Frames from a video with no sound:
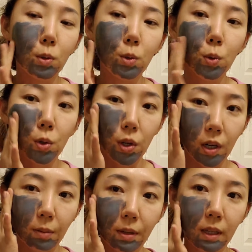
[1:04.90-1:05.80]

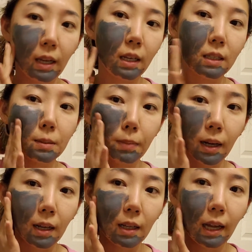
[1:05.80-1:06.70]
odor, any
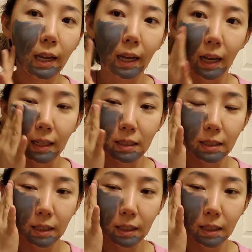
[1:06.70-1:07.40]
smell, I guess.